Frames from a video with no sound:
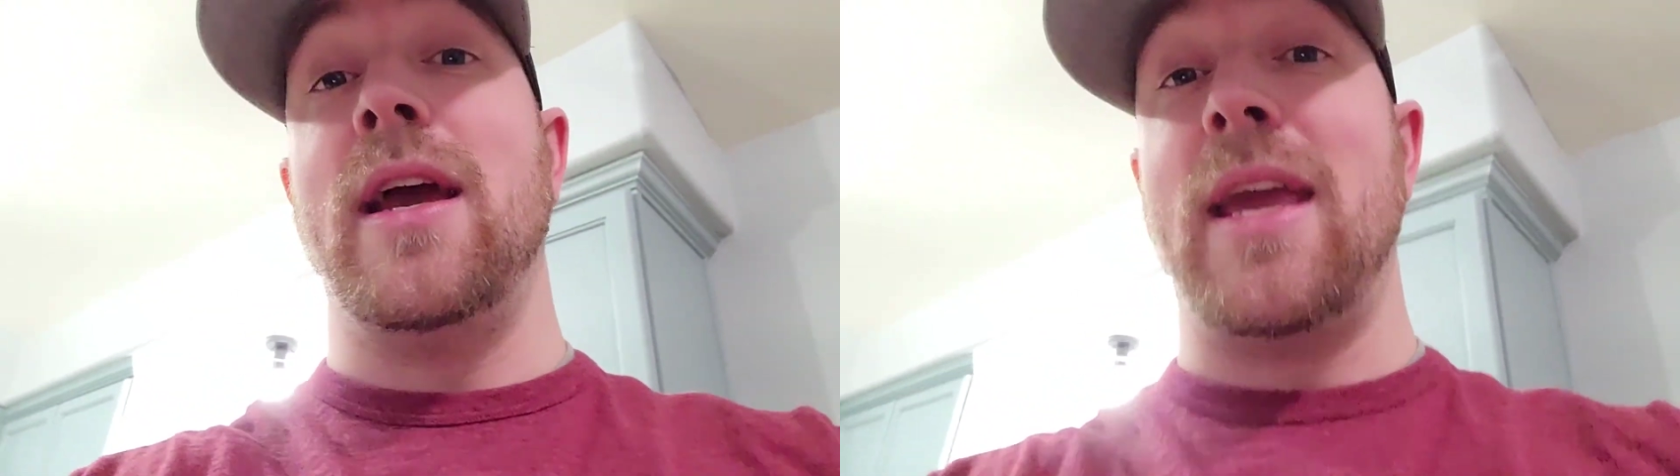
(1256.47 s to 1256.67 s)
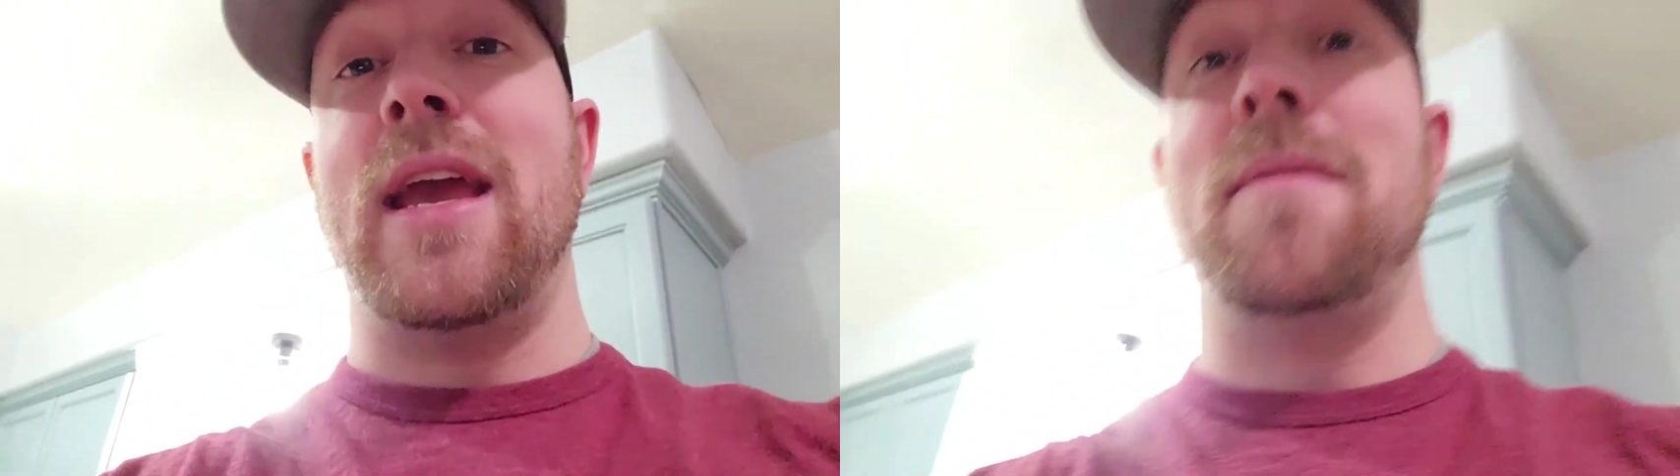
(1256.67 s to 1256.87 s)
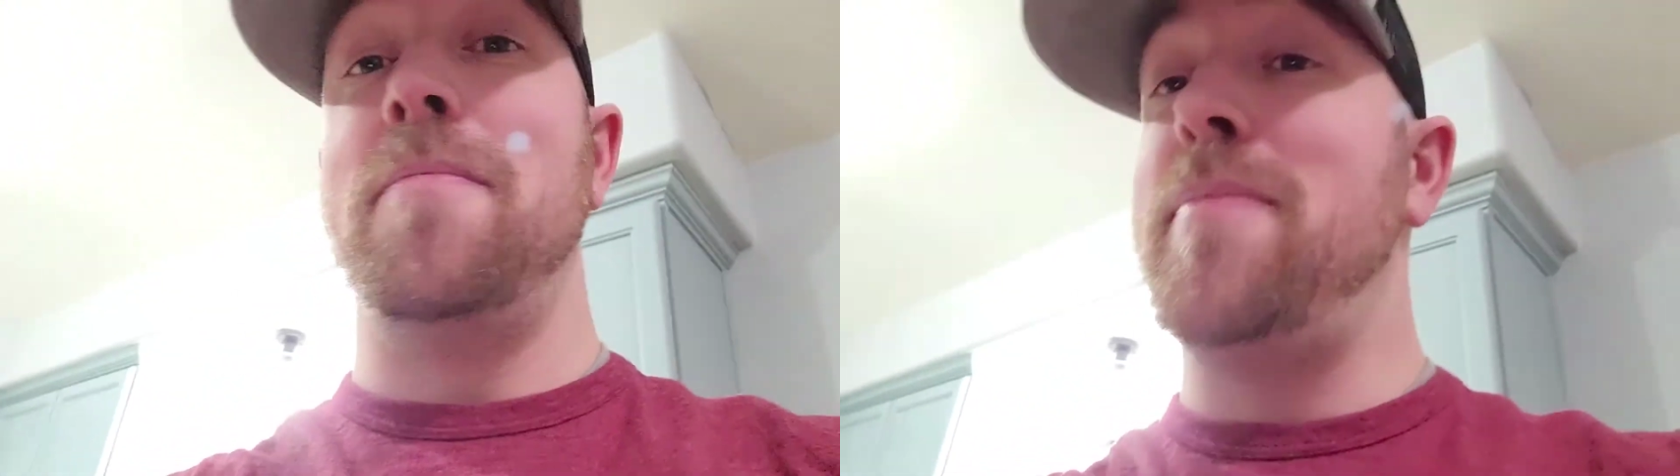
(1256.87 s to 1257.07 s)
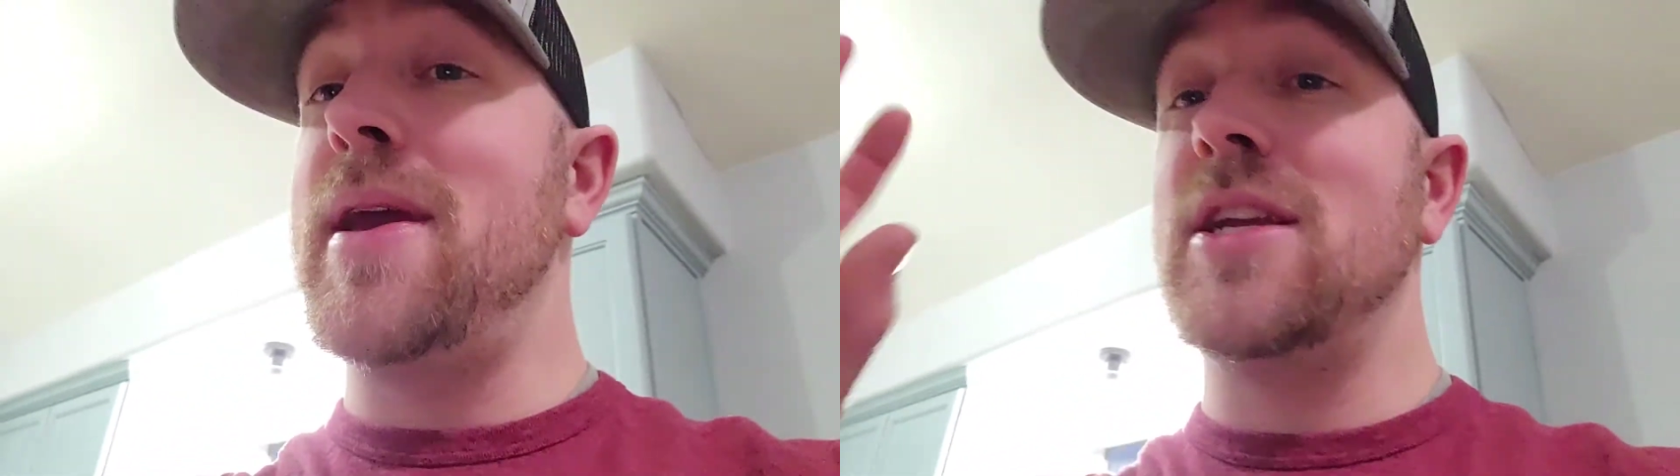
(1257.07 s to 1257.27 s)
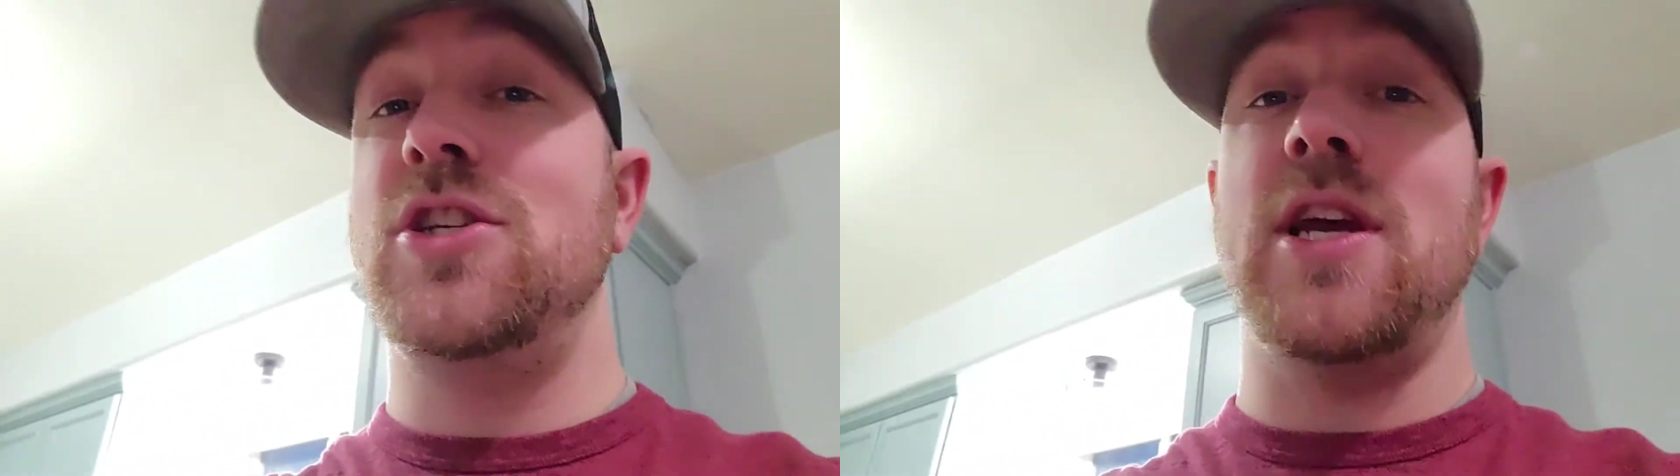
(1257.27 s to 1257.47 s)
Again,
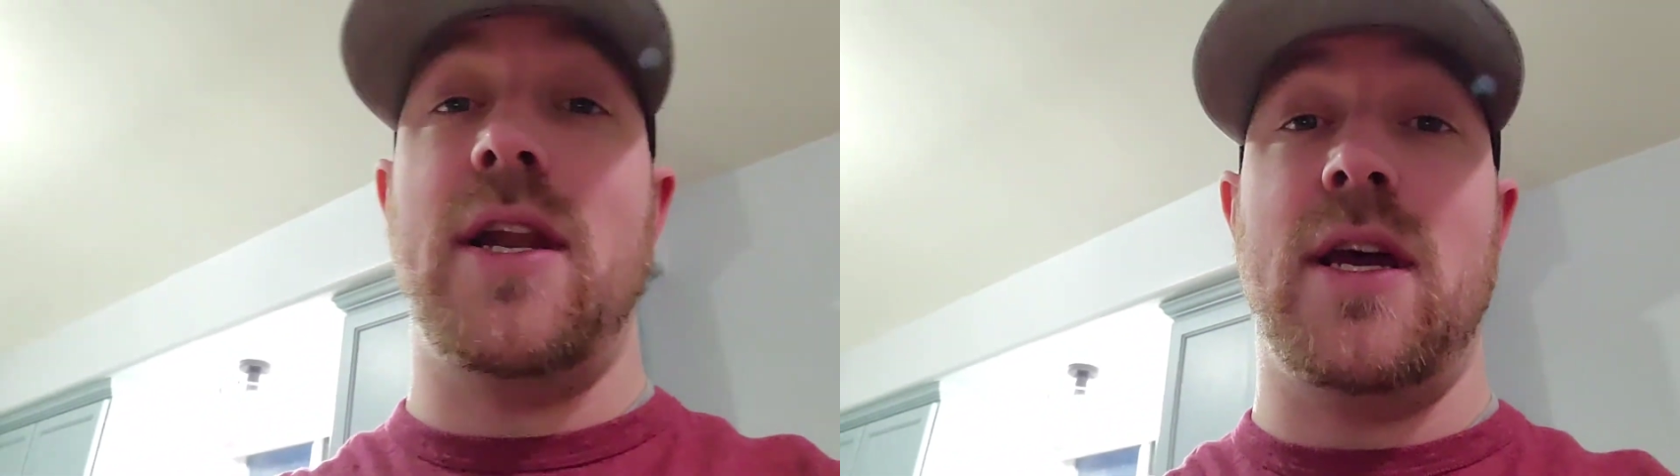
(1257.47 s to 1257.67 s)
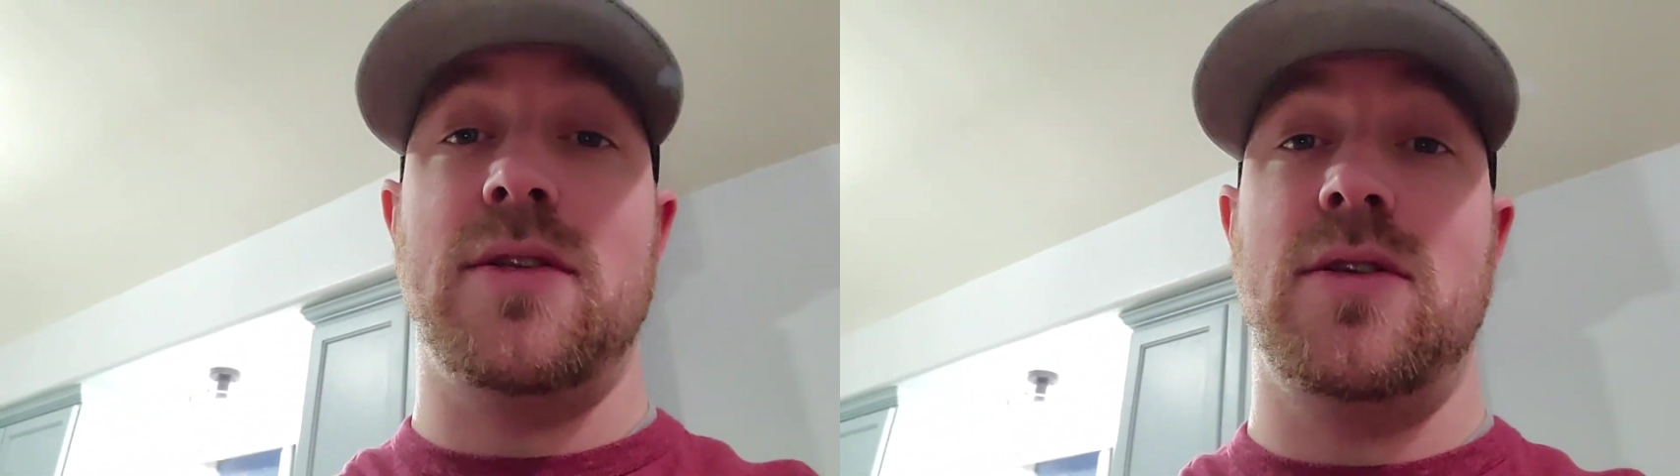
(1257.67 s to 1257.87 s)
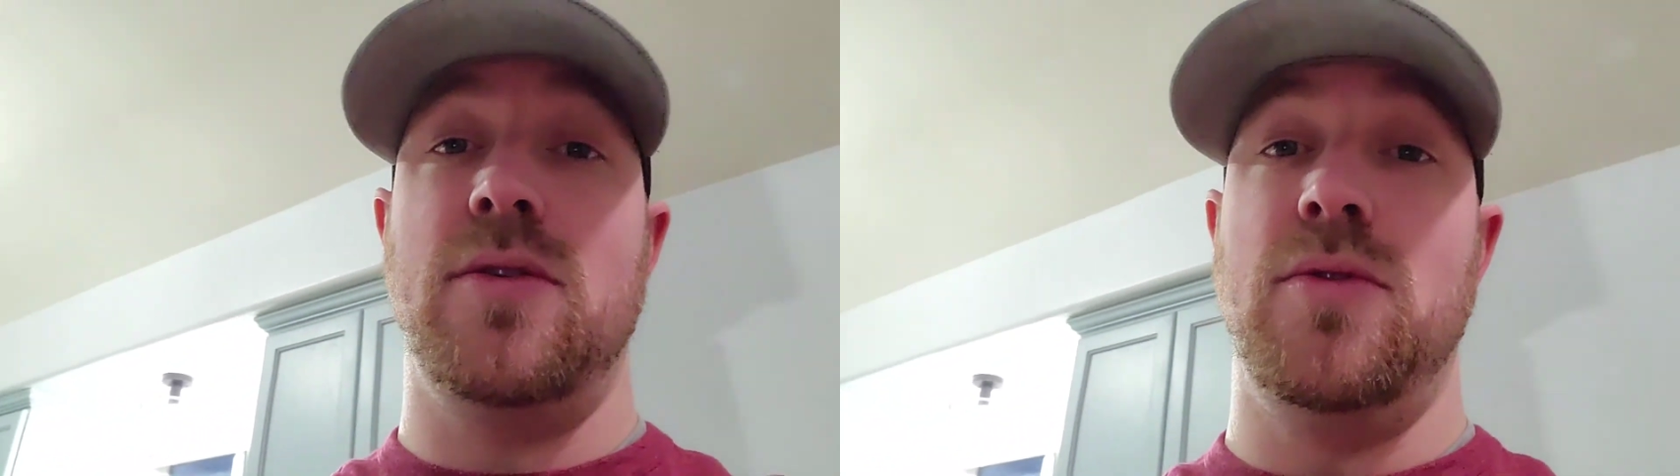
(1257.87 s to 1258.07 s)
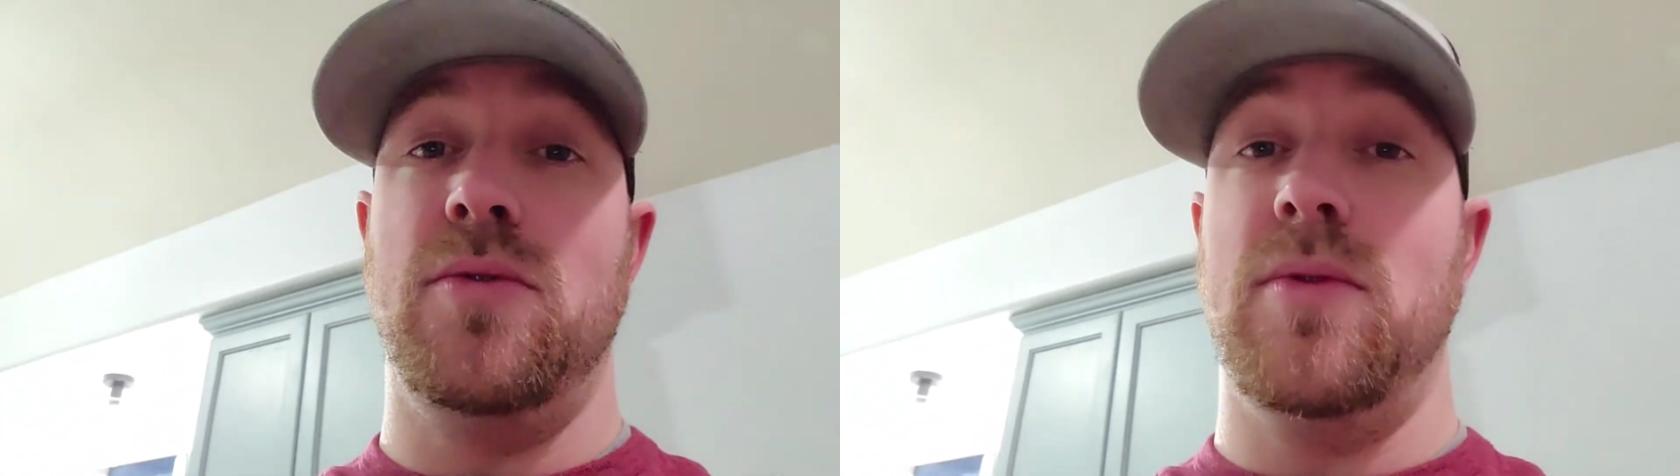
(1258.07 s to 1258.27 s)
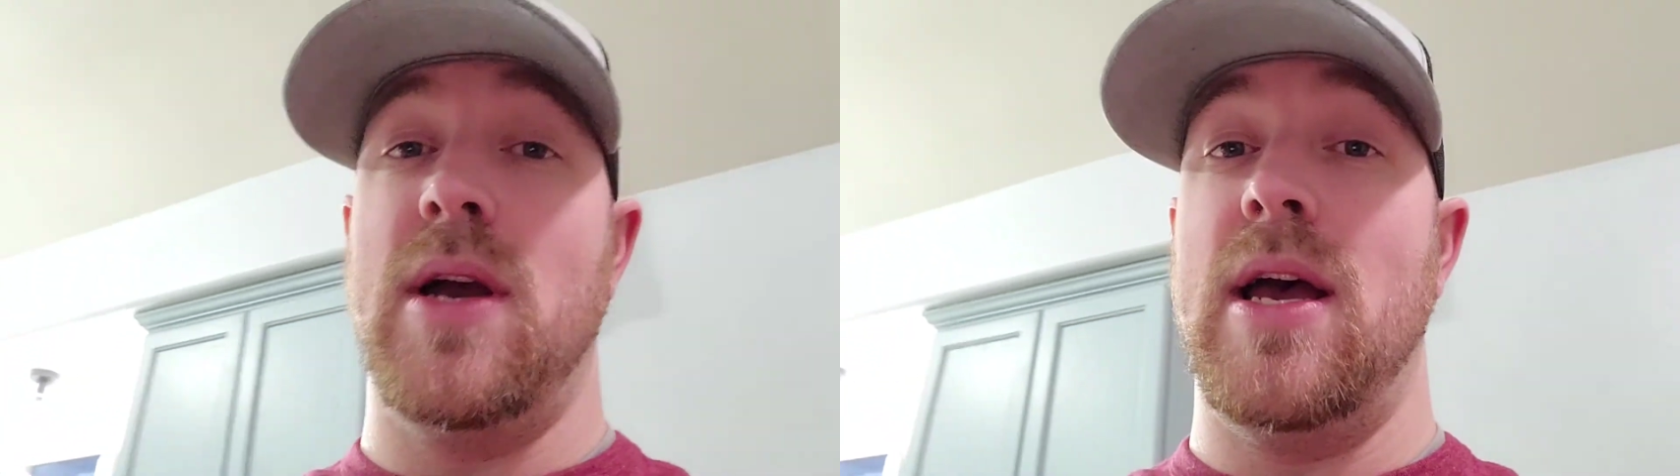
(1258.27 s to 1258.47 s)
big shout out
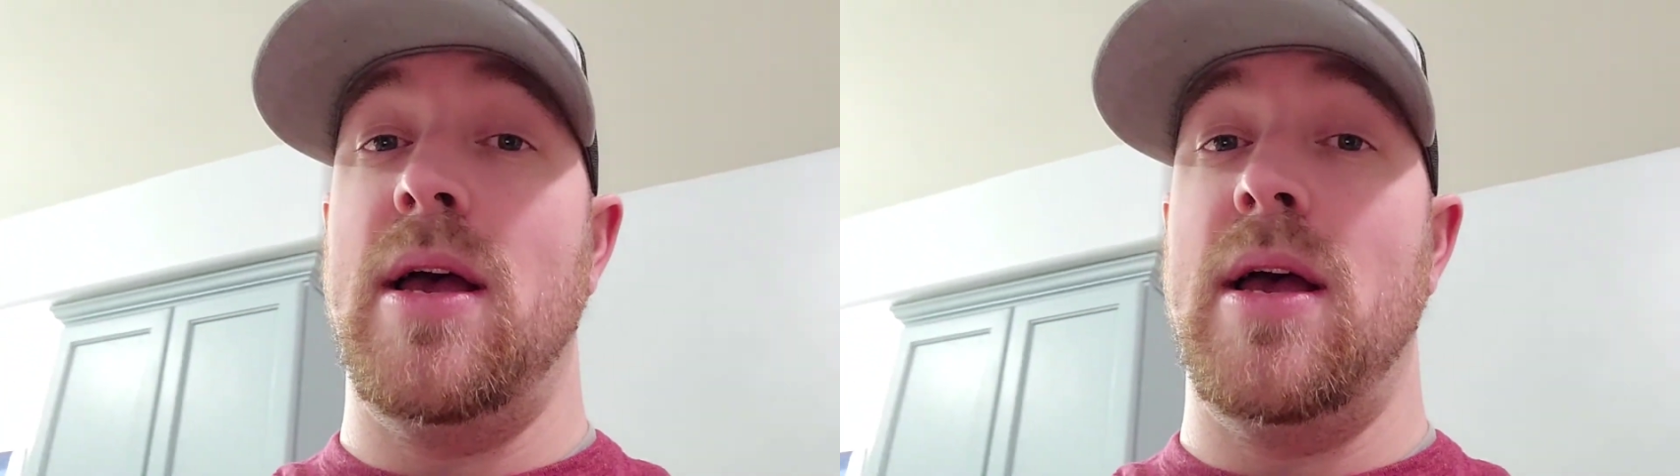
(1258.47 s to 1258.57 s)
to